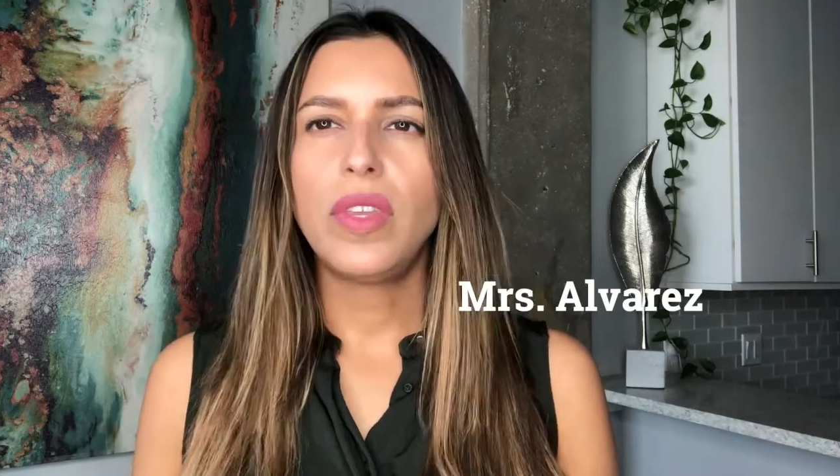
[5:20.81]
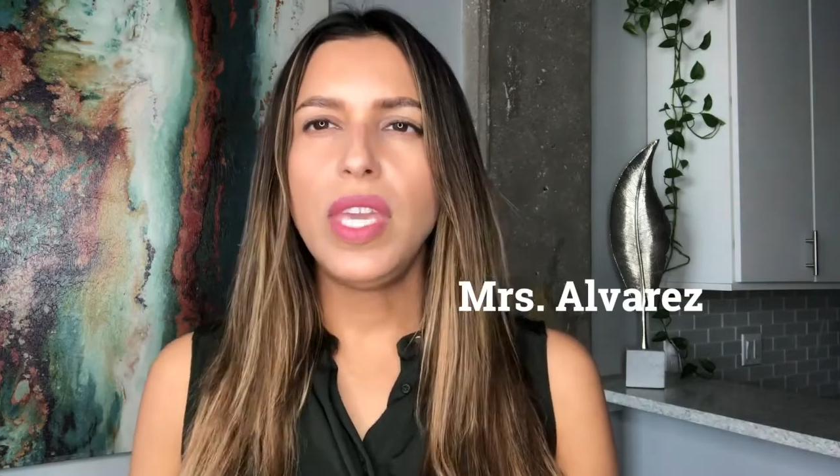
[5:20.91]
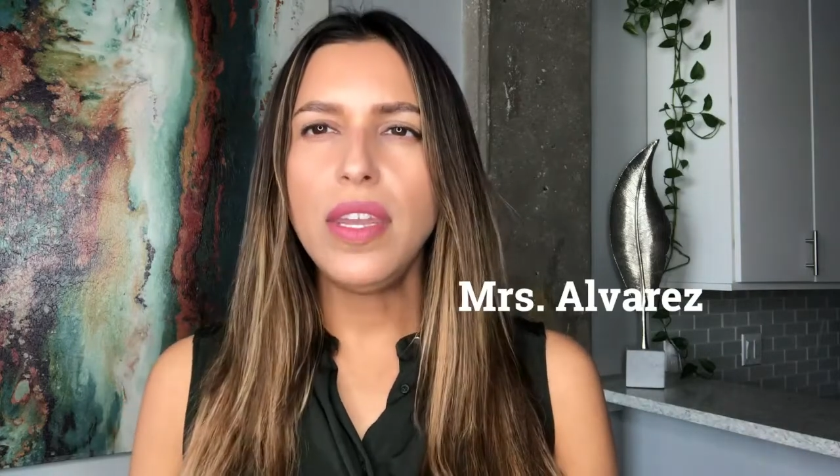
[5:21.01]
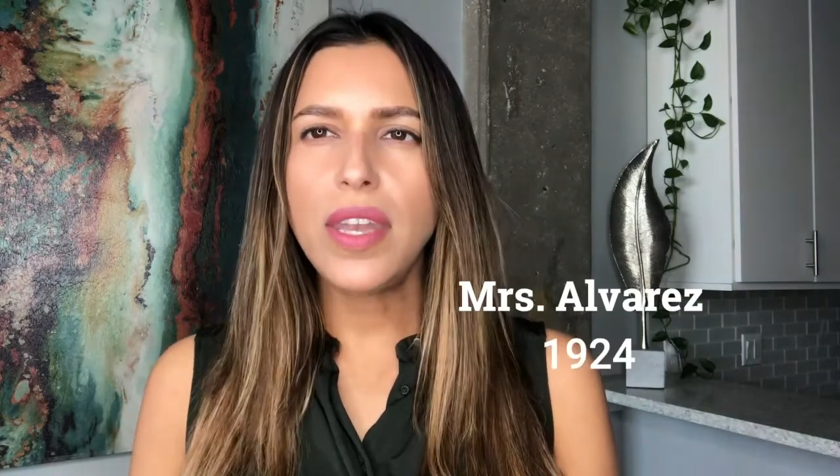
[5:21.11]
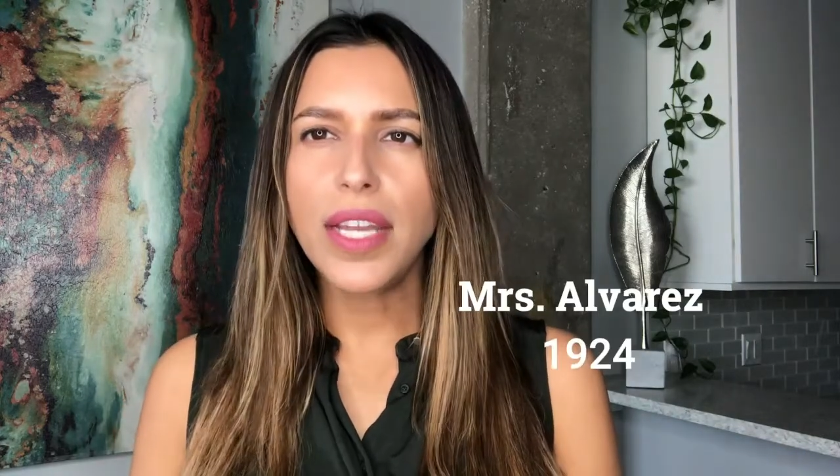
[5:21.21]

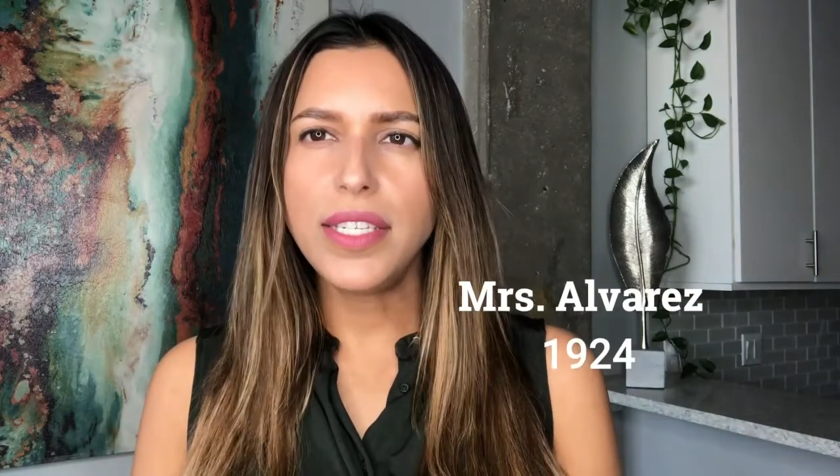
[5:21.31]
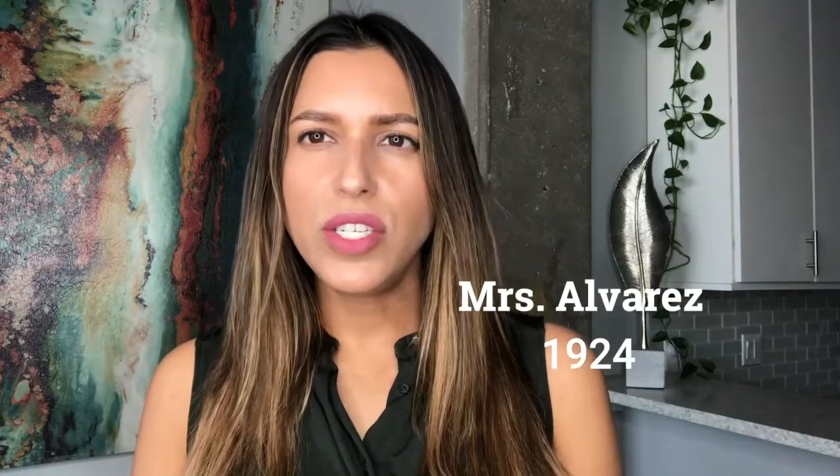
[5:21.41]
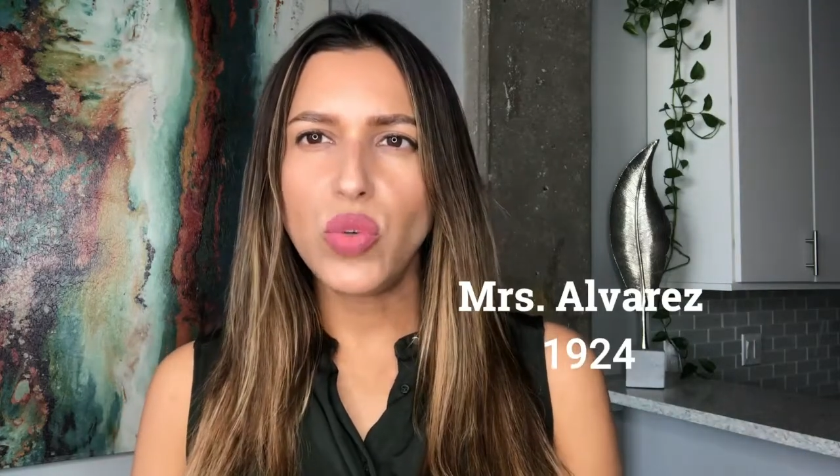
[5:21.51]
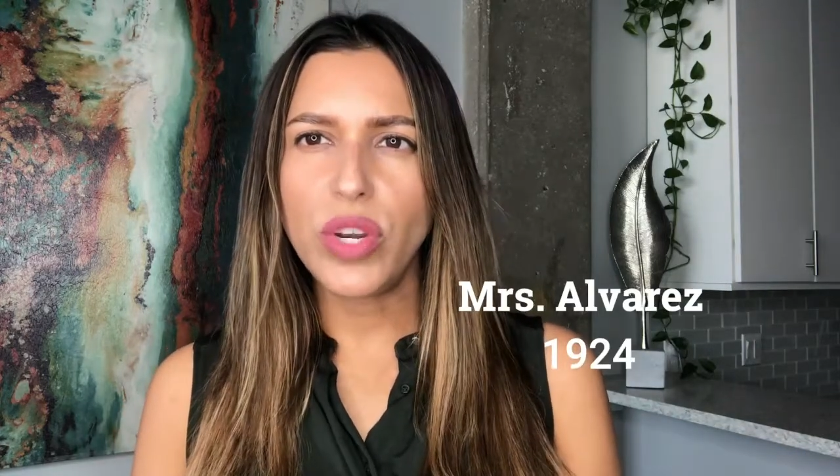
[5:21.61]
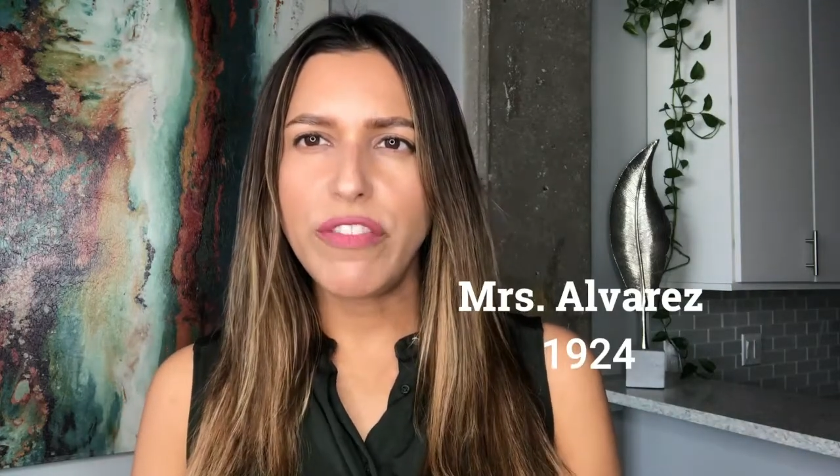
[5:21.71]
In
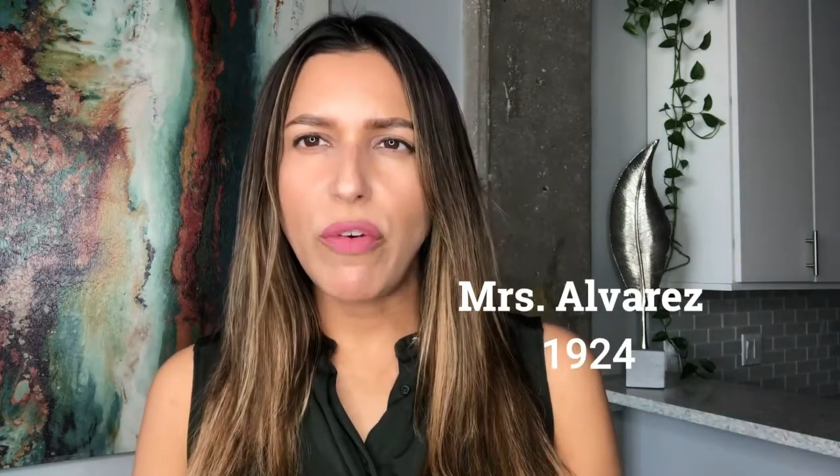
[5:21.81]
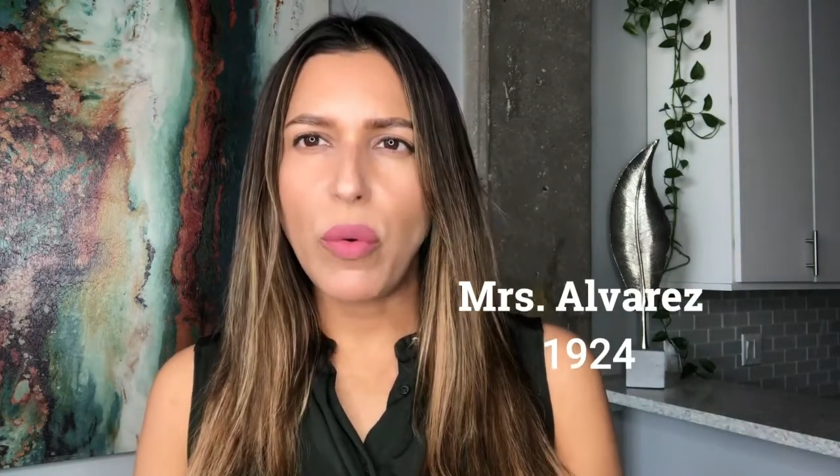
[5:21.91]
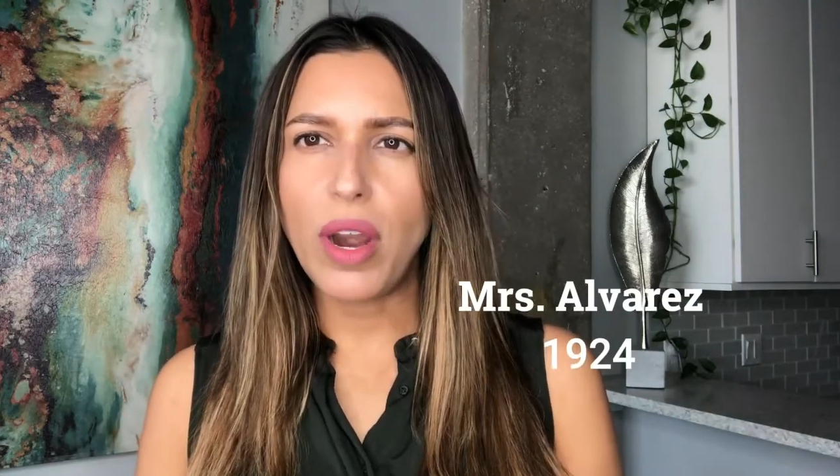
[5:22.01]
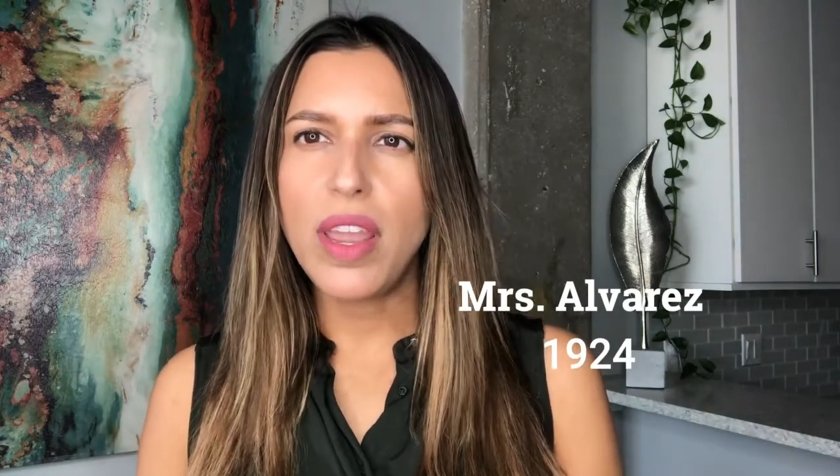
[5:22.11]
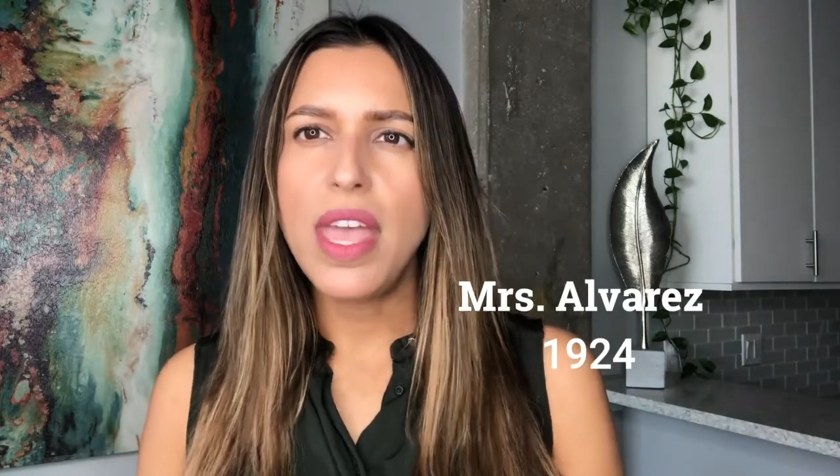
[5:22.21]

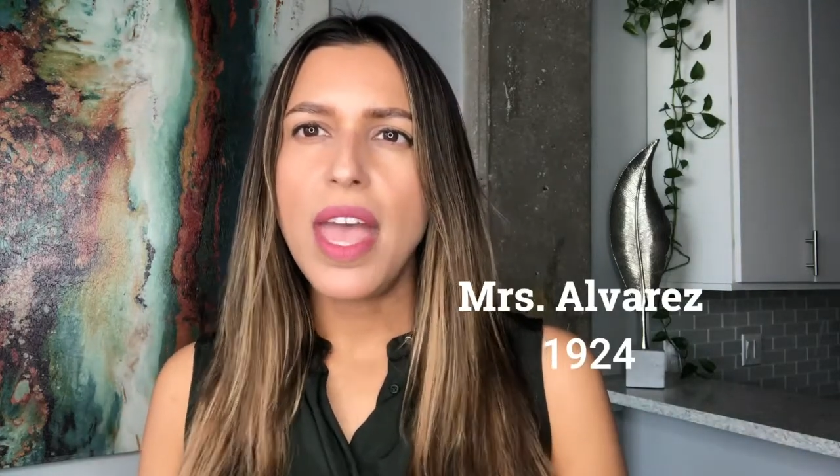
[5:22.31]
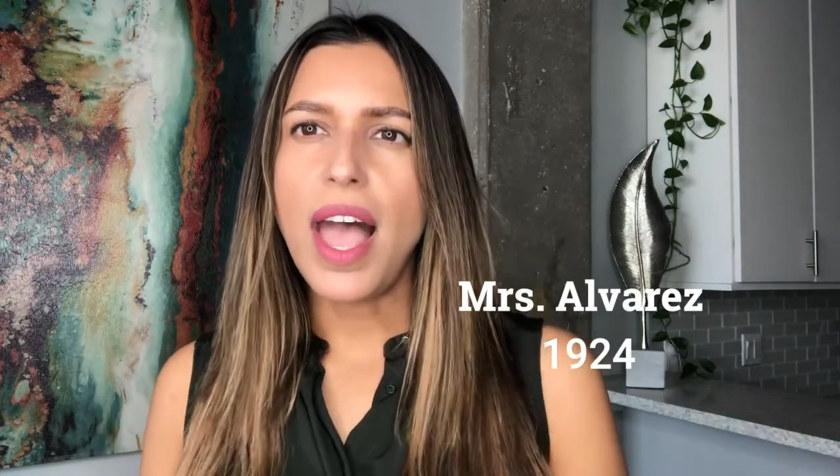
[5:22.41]
1924,